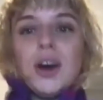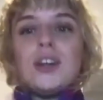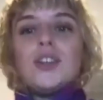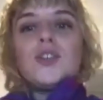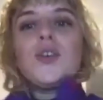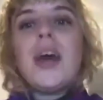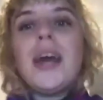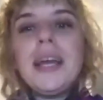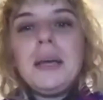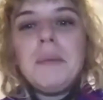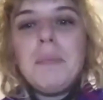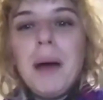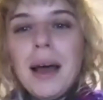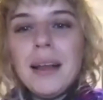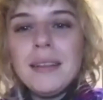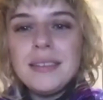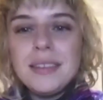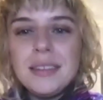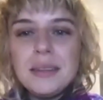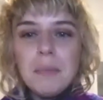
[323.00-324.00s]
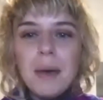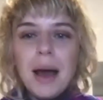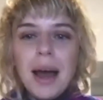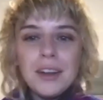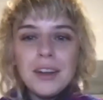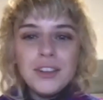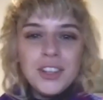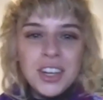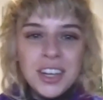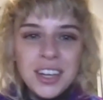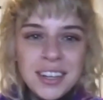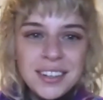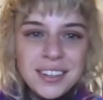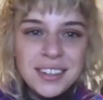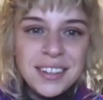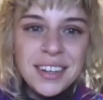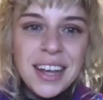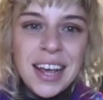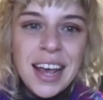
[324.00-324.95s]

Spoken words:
tracky pants to match it.